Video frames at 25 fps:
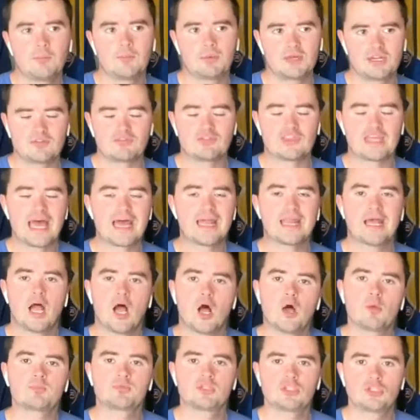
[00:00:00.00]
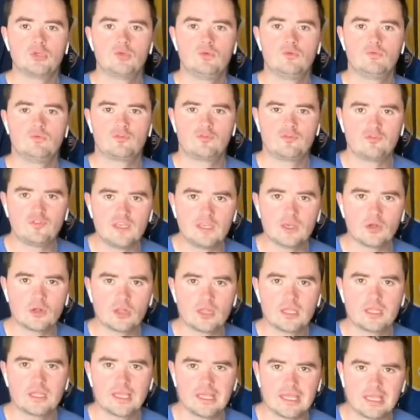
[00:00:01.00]
but if that helps you feel
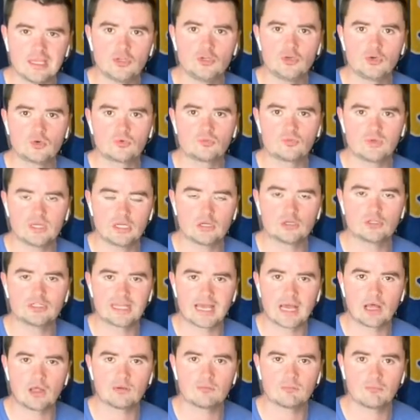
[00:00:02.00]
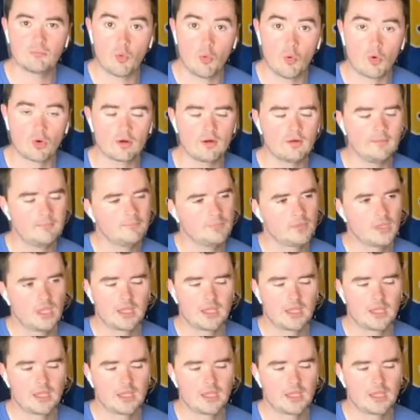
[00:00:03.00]
it in your rear delt more,